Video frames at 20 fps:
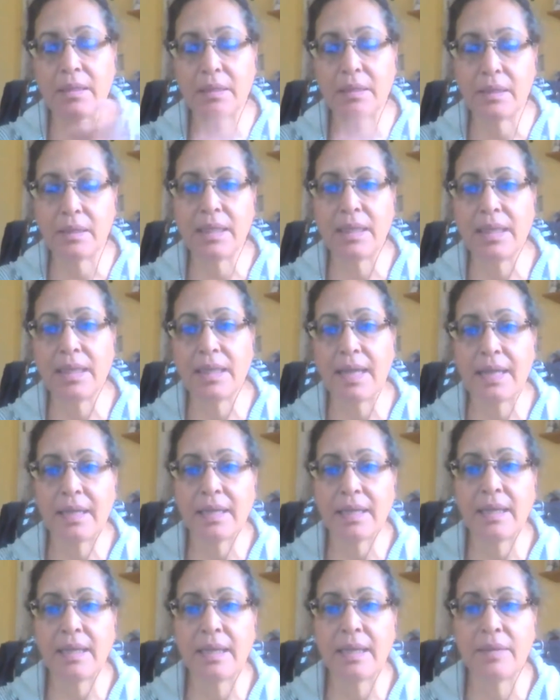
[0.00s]
getting that
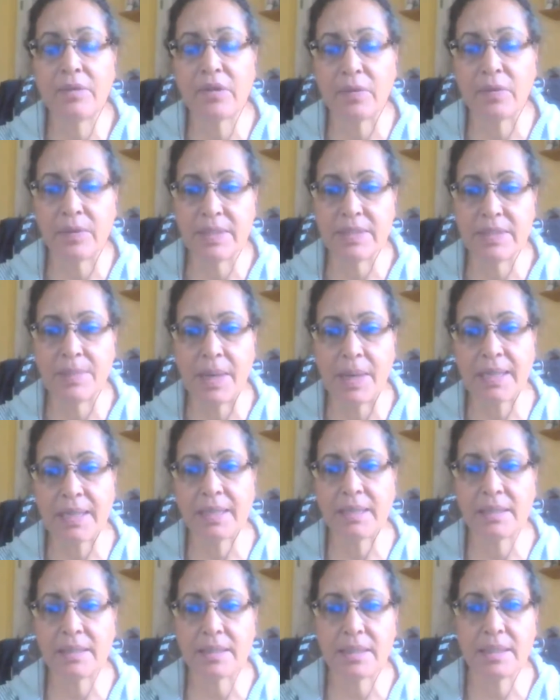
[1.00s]
in someone's
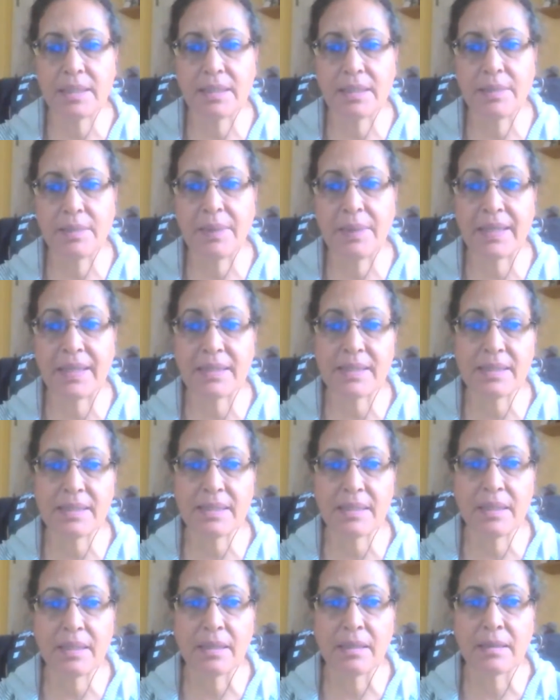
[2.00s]
mind is the best.
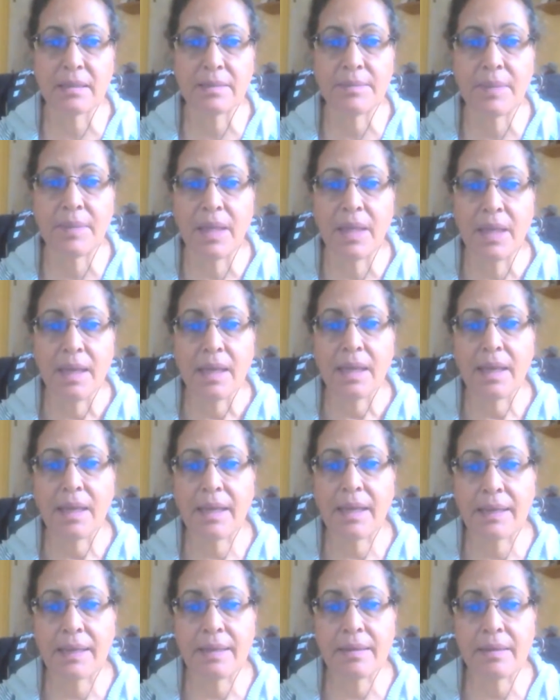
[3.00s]

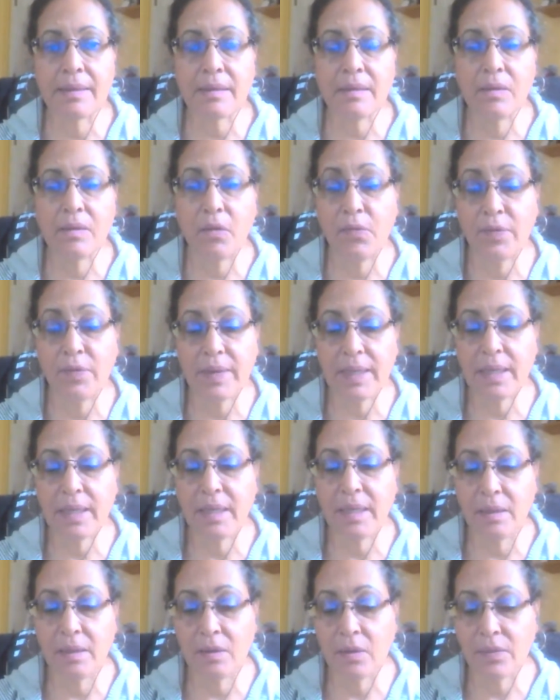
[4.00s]
And
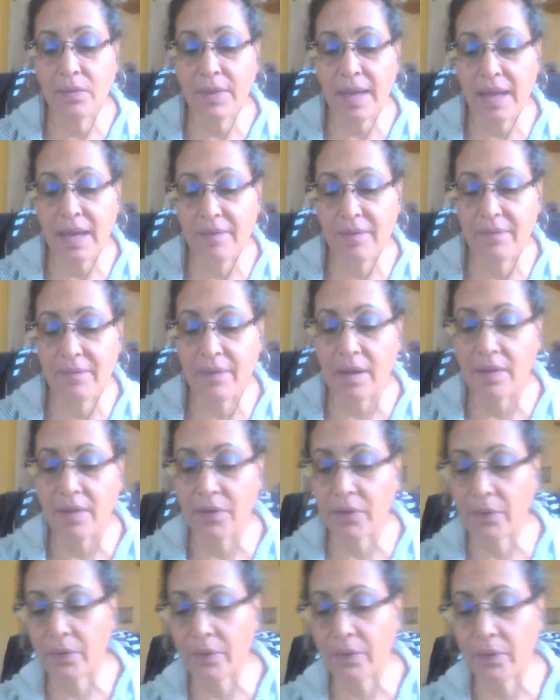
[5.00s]
hopefully, they have
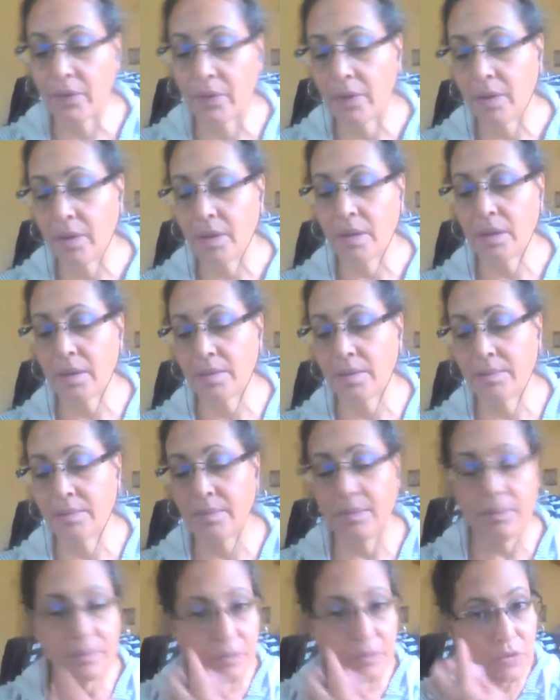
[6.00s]
other
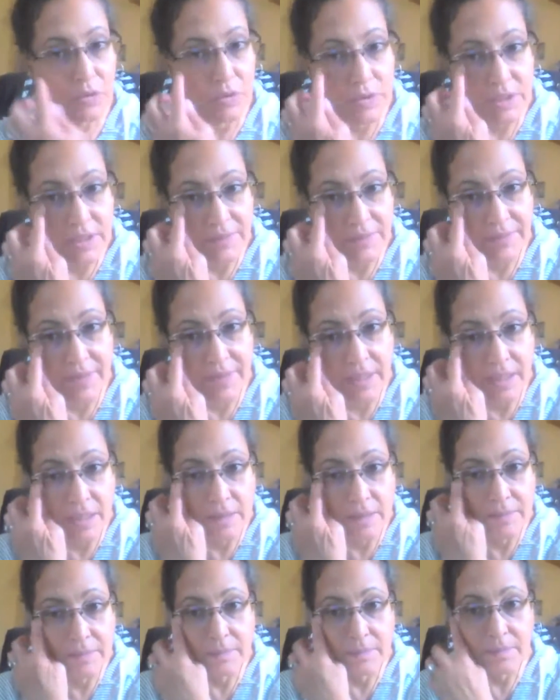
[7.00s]
sources of
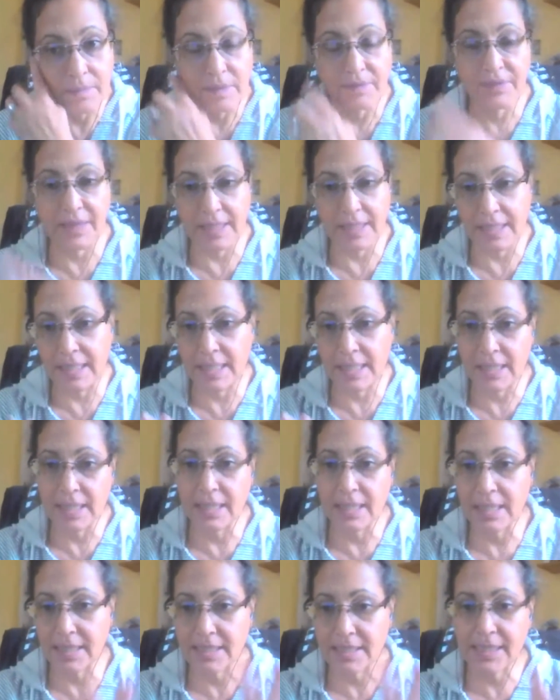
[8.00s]
income if they need it at
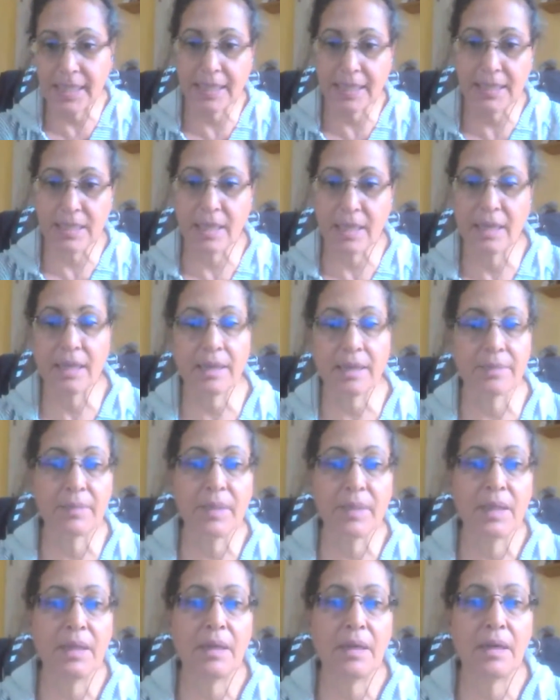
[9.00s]
a set time.
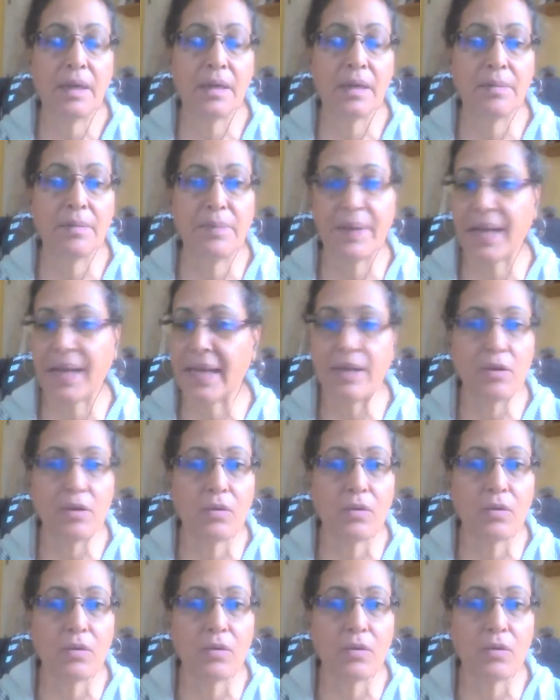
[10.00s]
But I don't
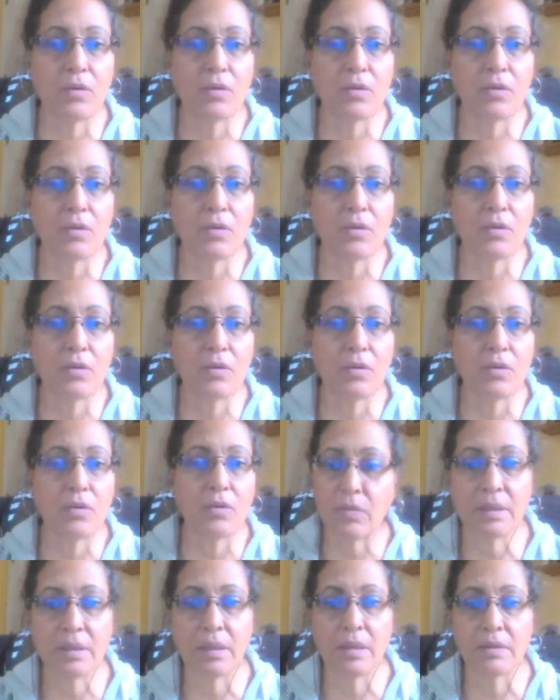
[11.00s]
like to
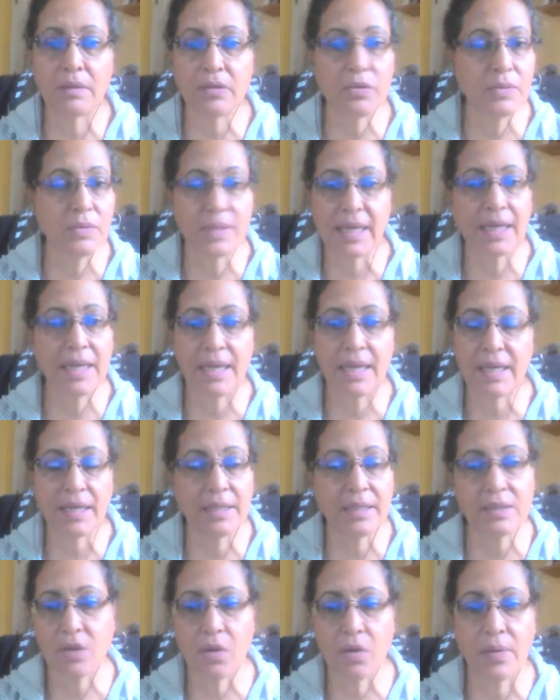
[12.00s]
hold it, as soon as I
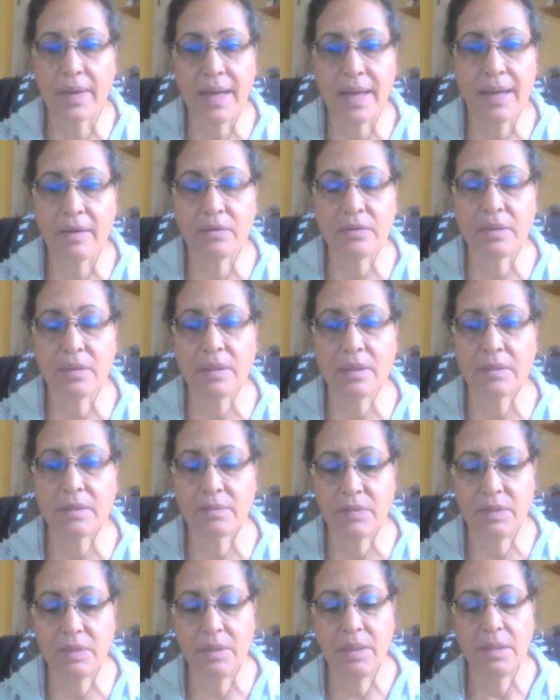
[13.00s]
get it, it's going out
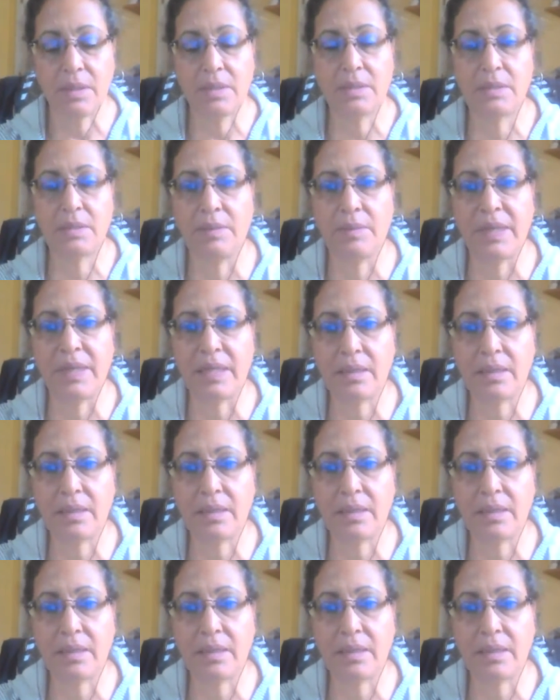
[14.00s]
to meet